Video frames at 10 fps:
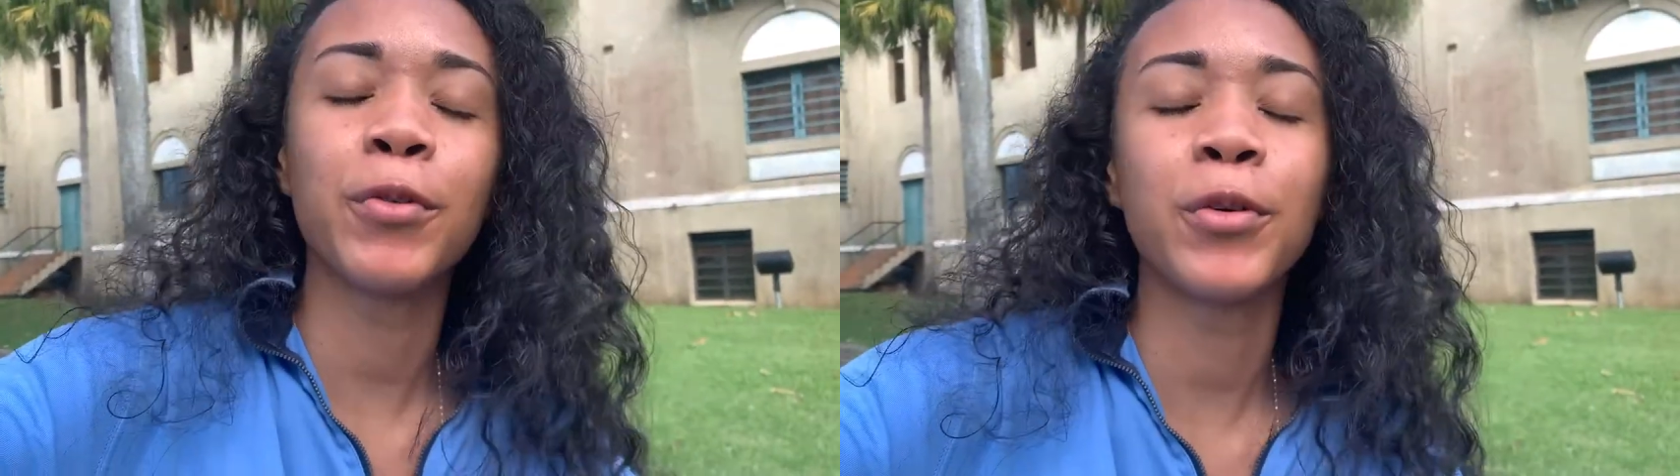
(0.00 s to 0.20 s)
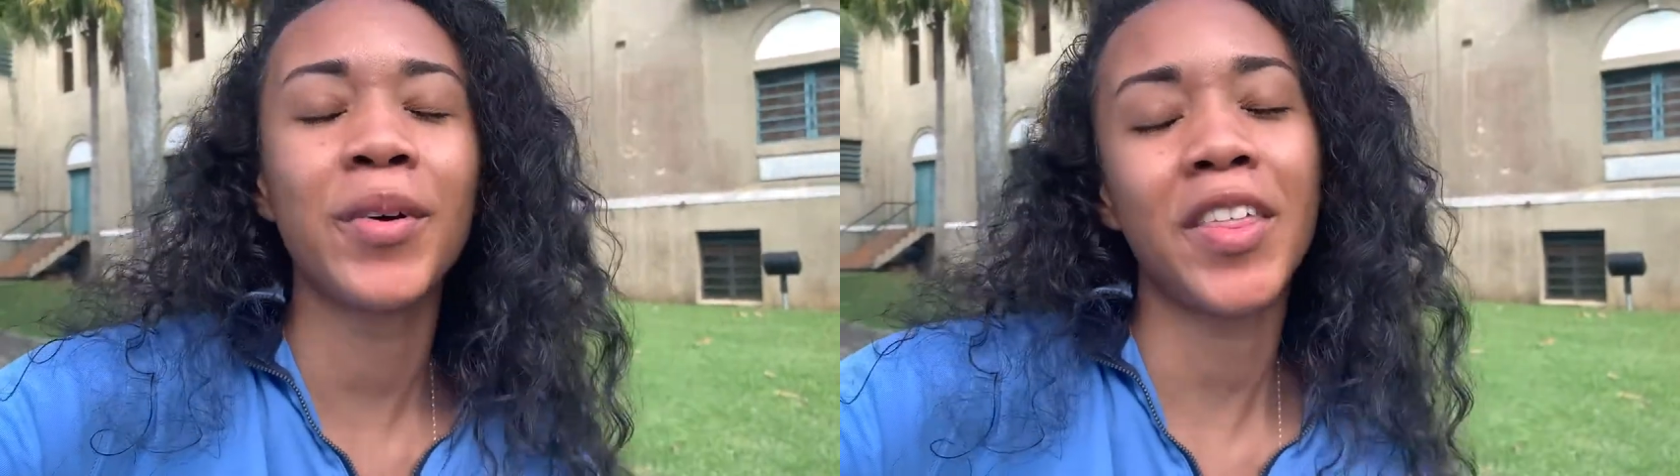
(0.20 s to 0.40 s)

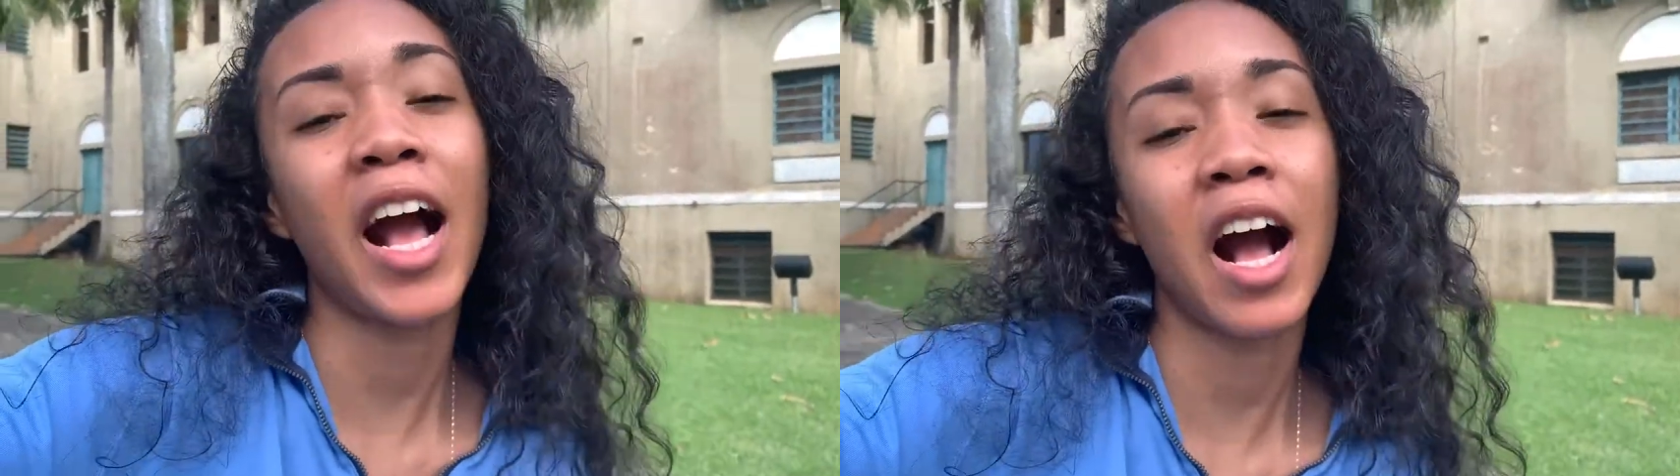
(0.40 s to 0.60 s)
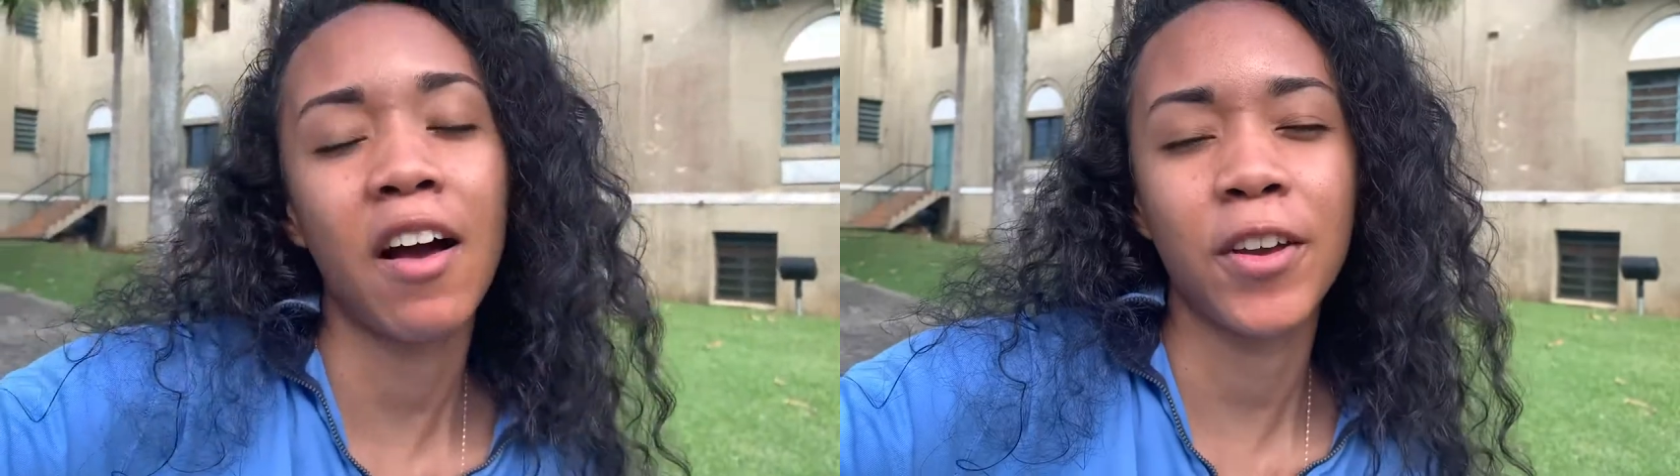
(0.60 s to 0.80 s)
room but then
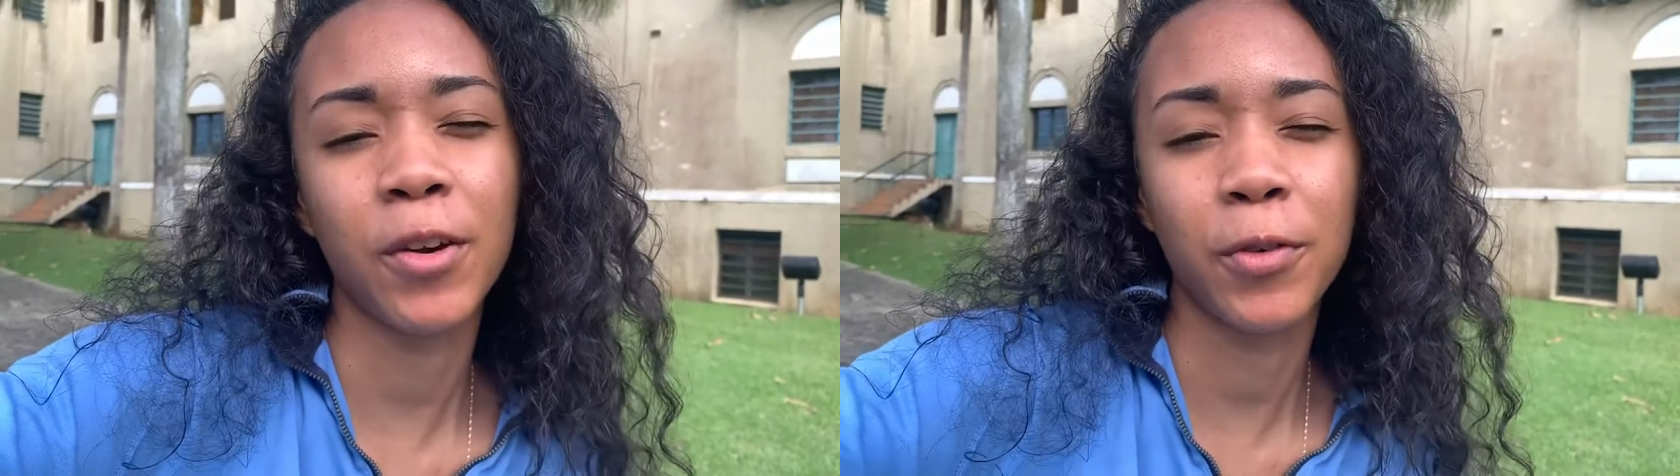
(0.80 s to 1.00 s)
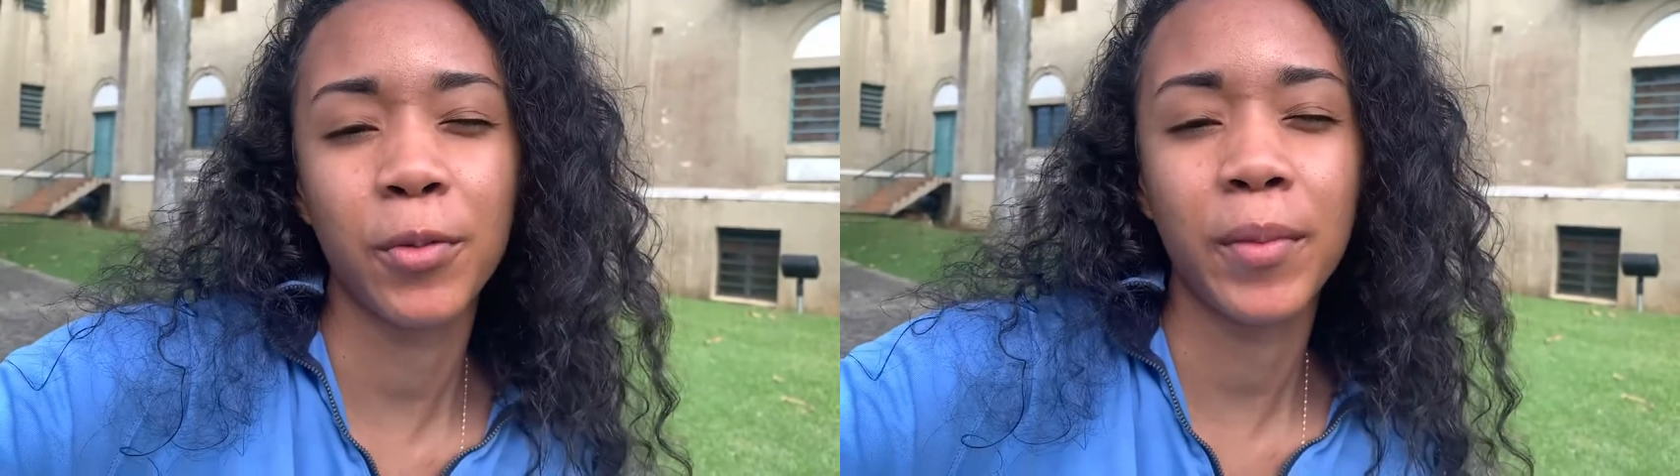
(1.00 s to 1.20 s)
having
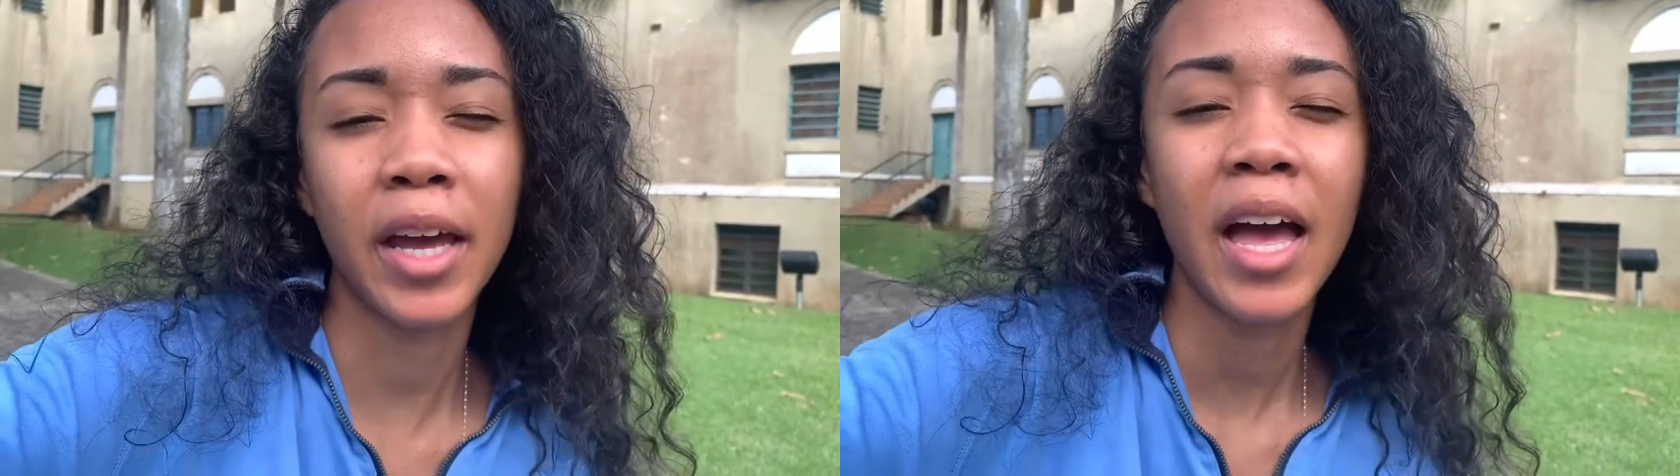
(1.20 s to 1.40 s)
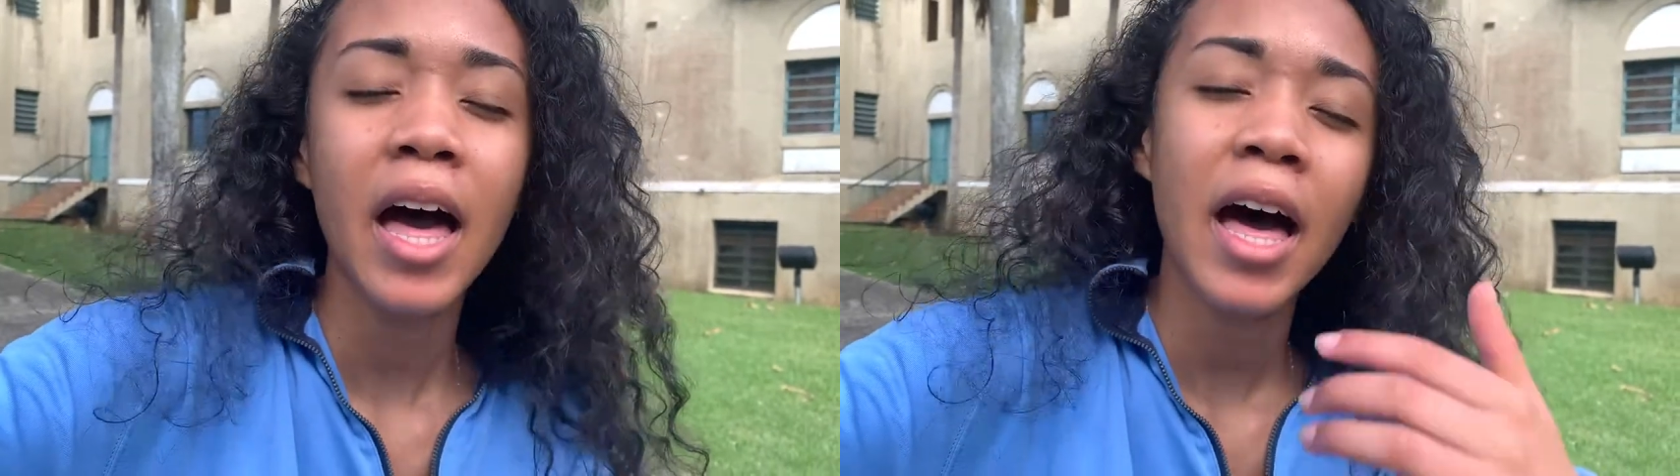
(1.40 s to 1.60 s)
a roommate